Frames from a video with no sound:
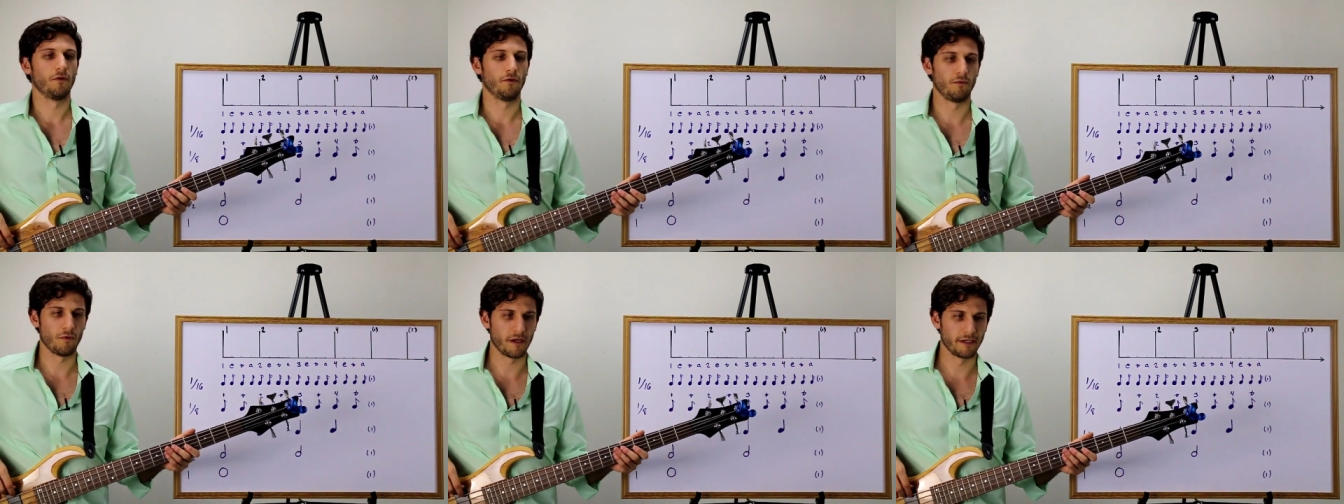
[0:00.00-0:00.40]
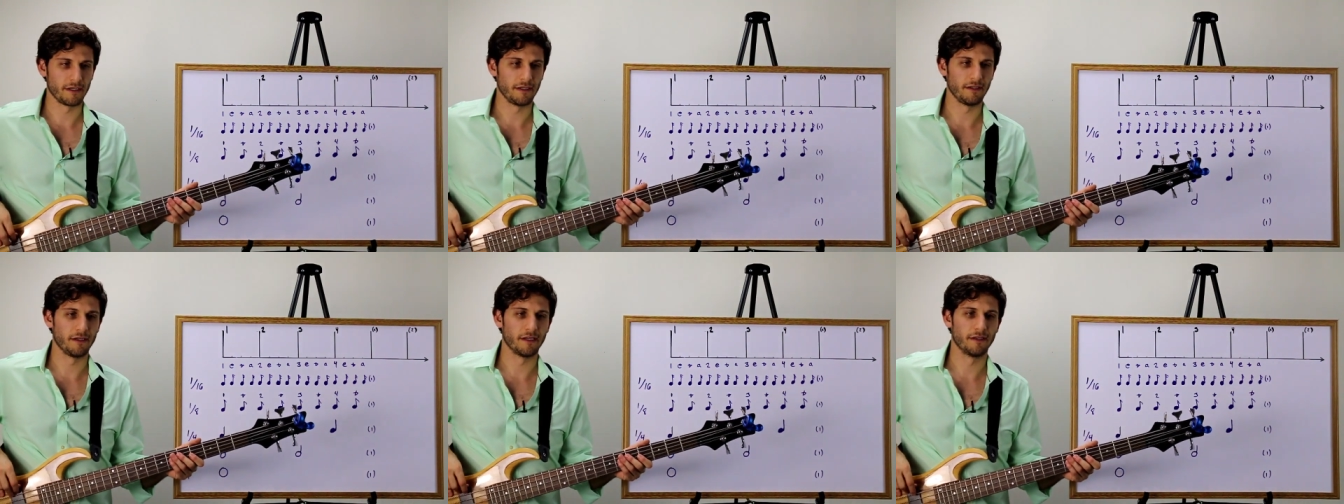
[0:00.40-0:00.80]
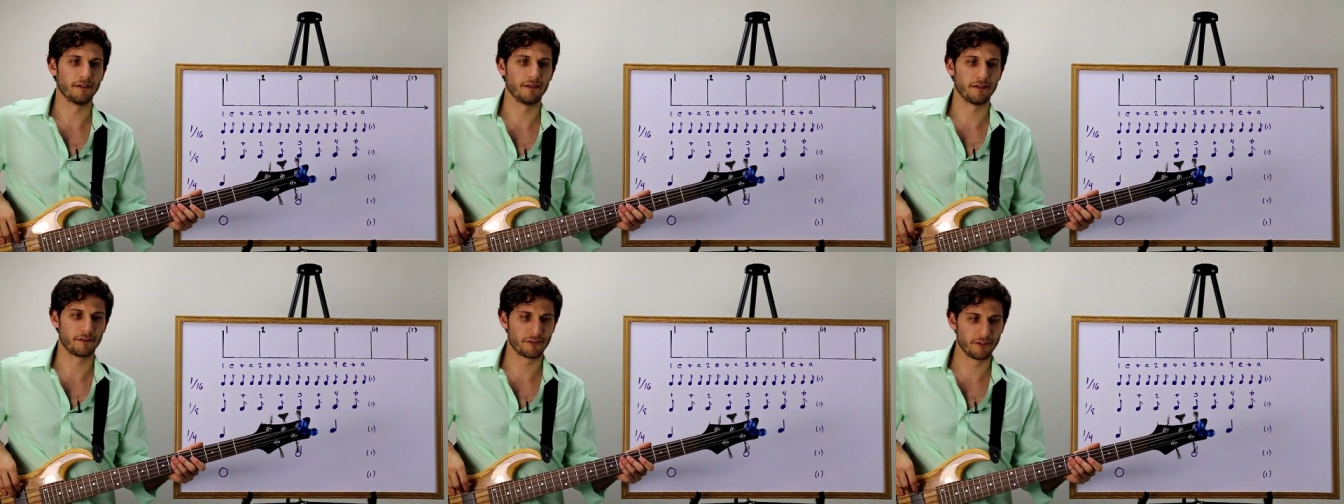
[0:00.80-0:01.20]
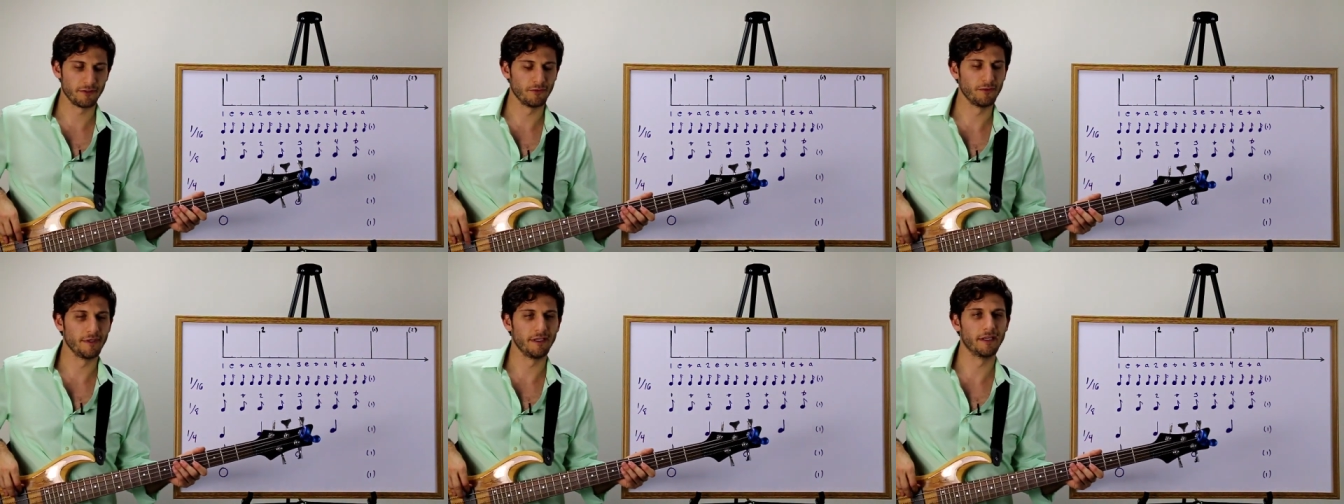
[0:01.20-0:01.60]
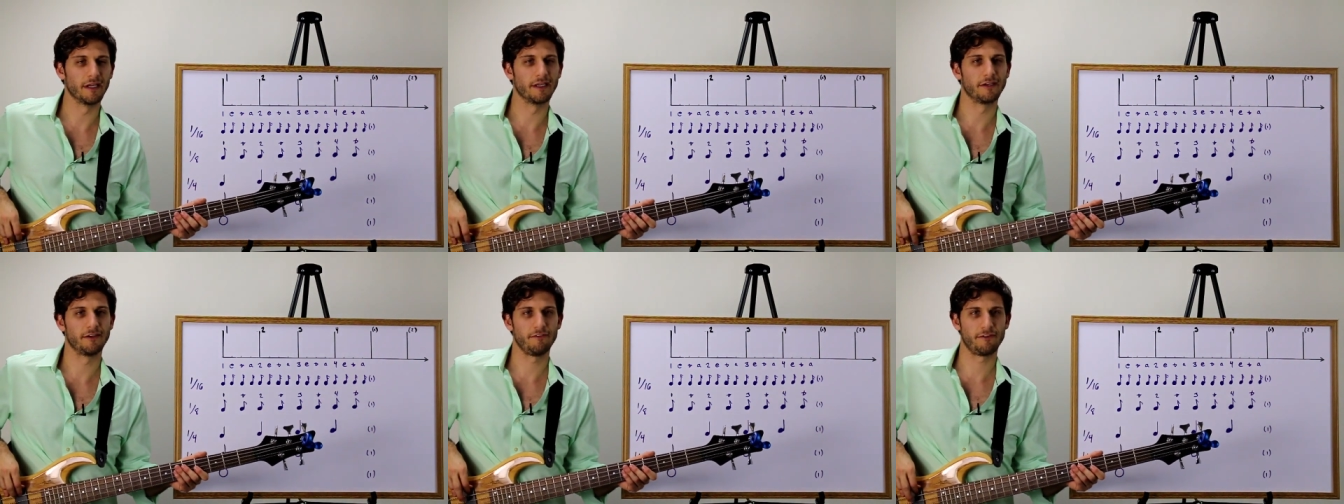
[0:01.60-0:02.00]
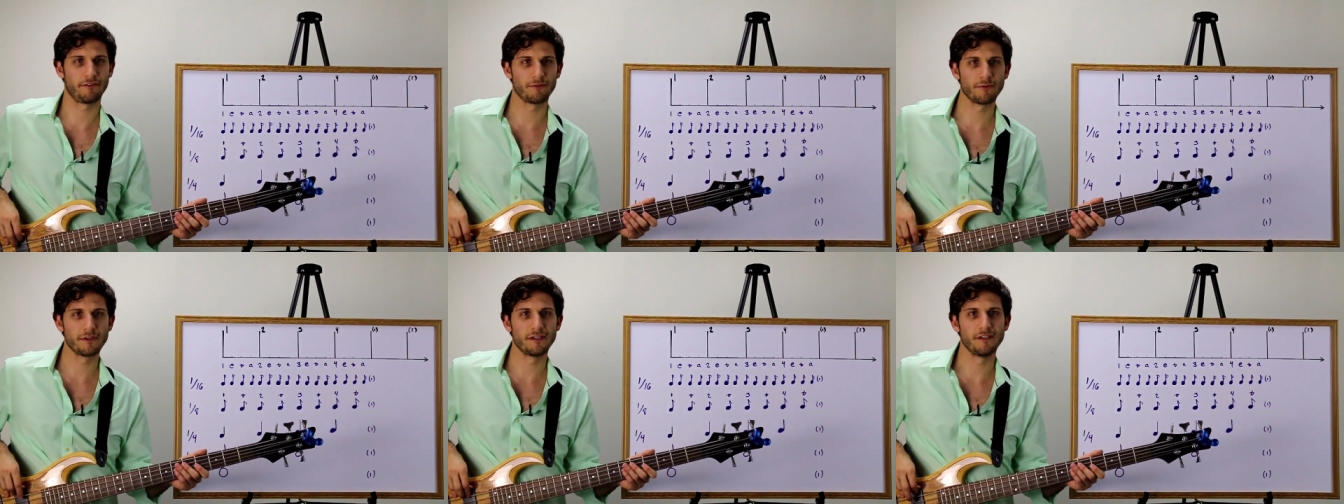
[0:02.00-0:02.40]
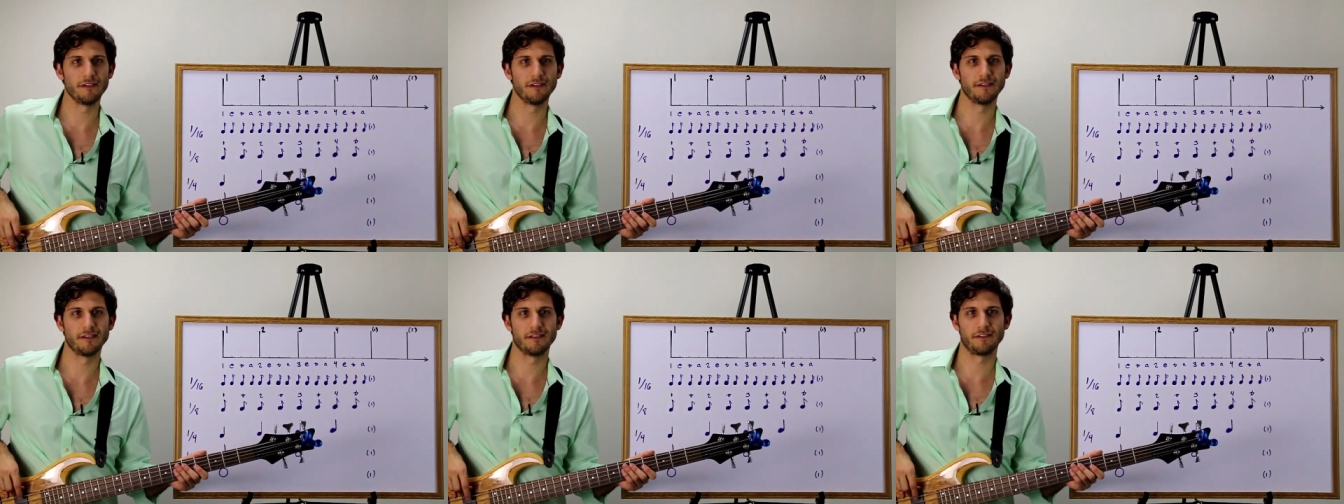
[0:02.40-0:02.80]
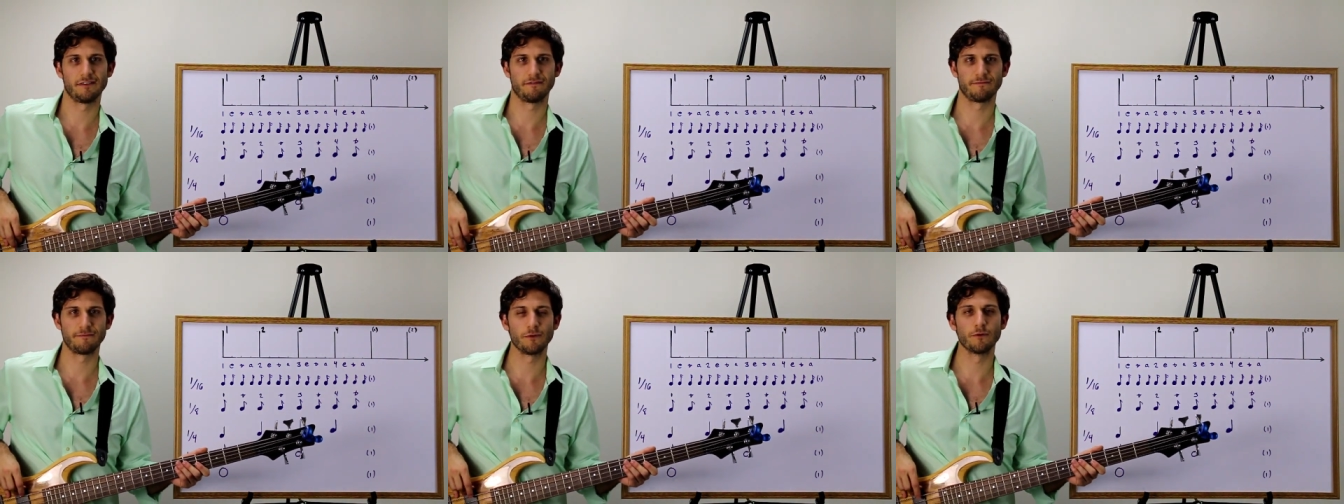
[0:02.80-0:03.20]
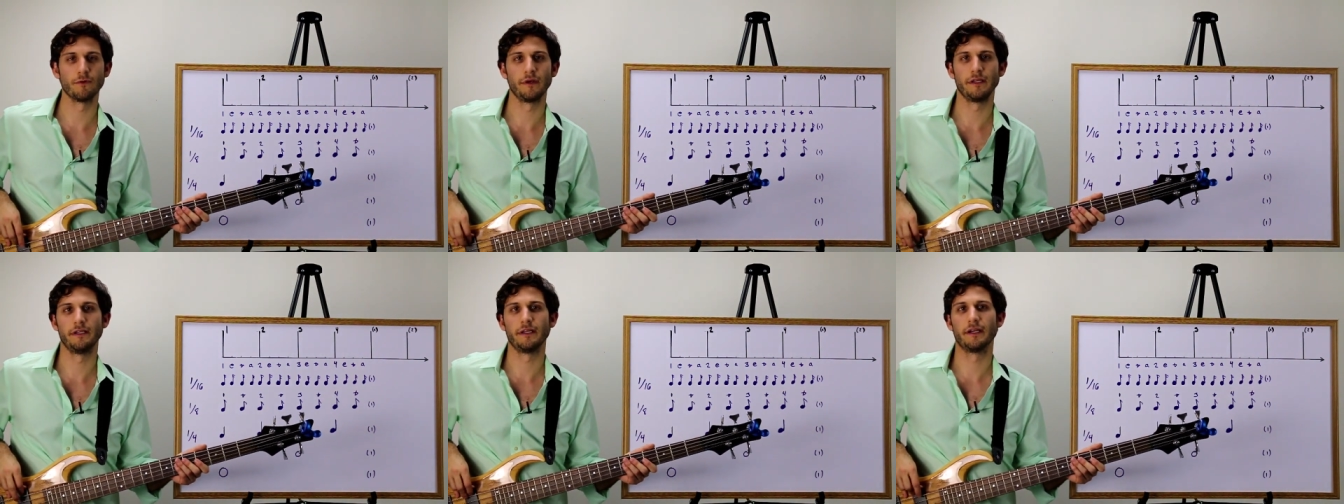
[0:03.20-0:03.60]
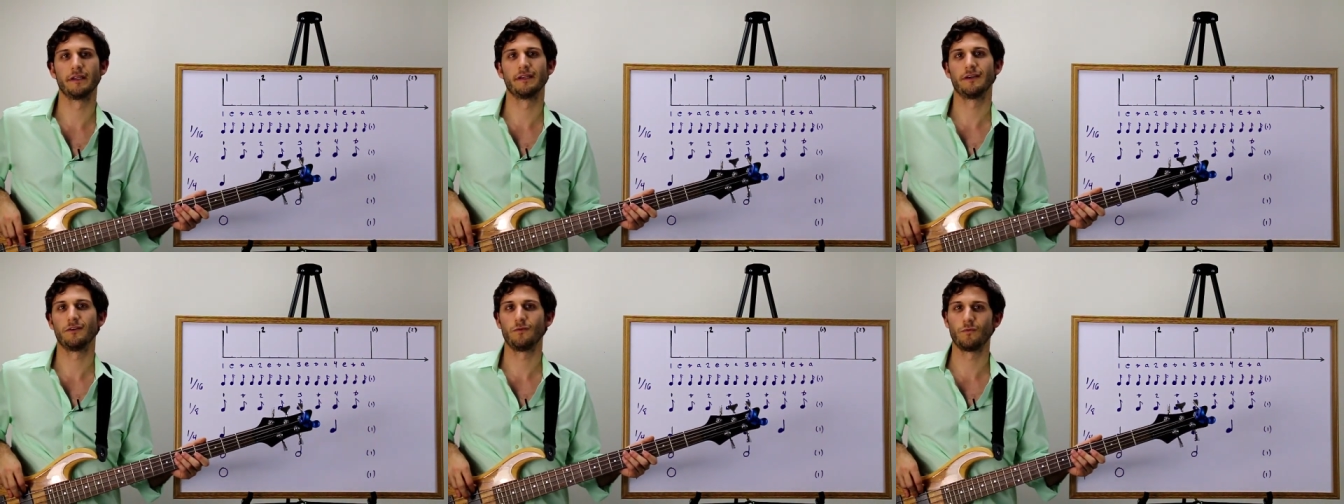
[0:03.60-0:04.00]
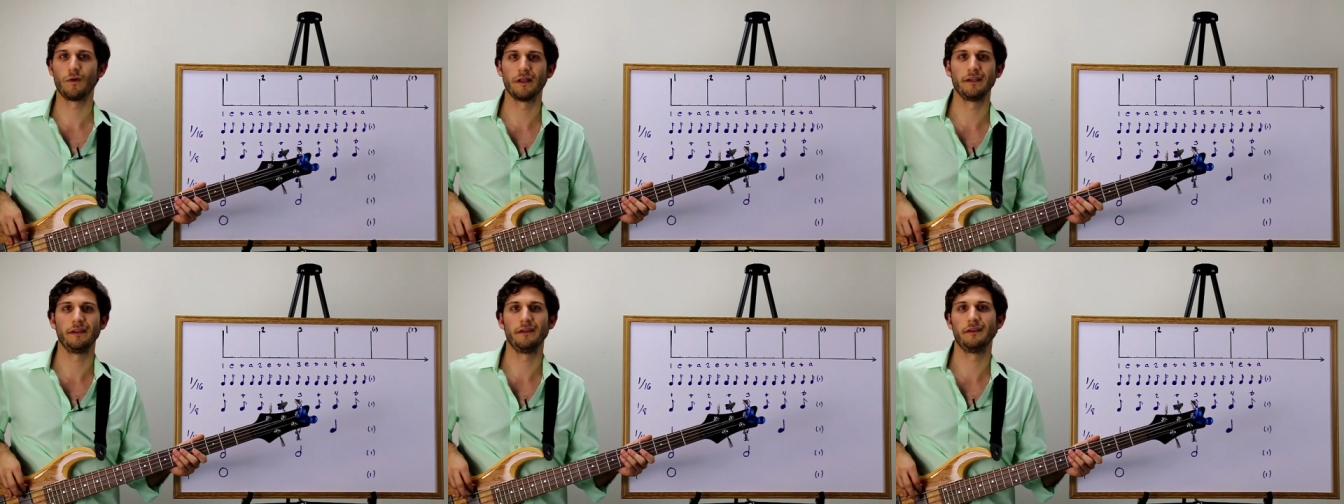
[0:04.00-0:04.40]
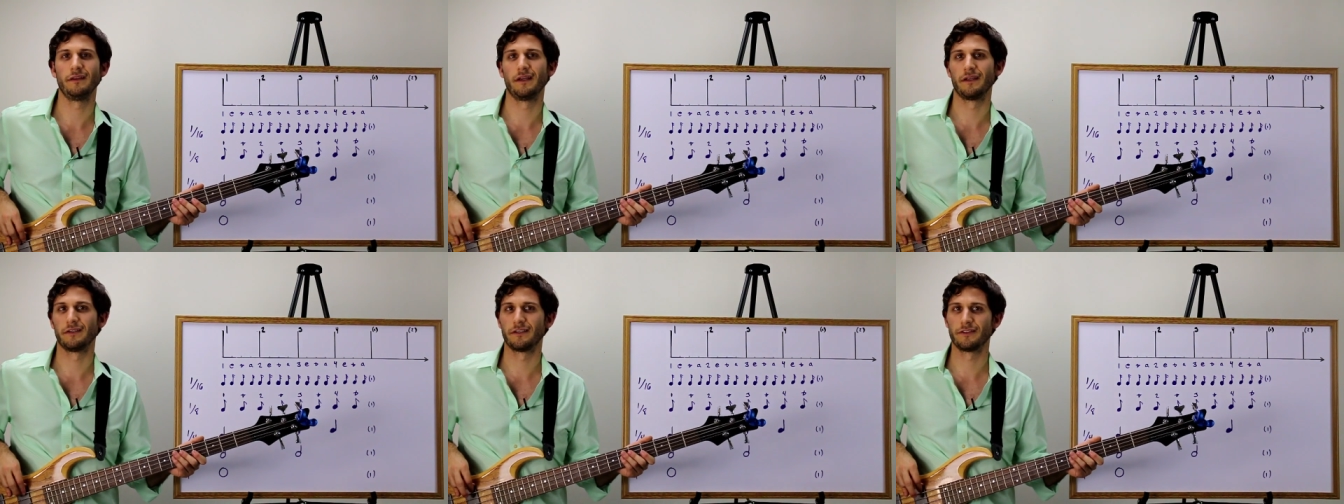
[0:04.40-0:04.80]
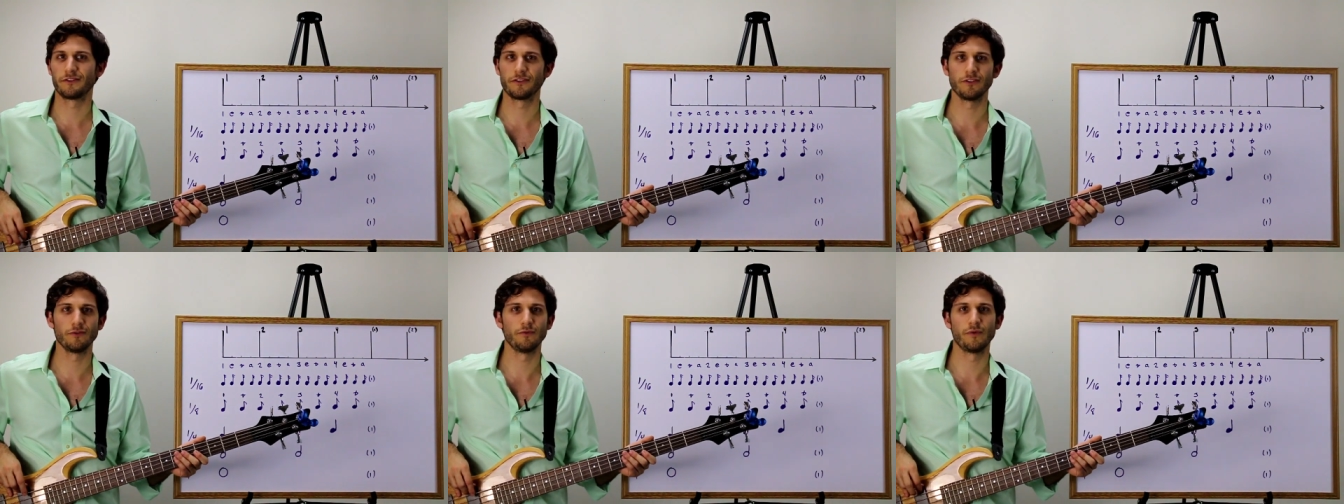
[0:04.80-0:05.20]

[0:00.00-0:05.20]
1 e and a, 2 e and a, 3 e and a, 4 e and a, 1 e and a, 2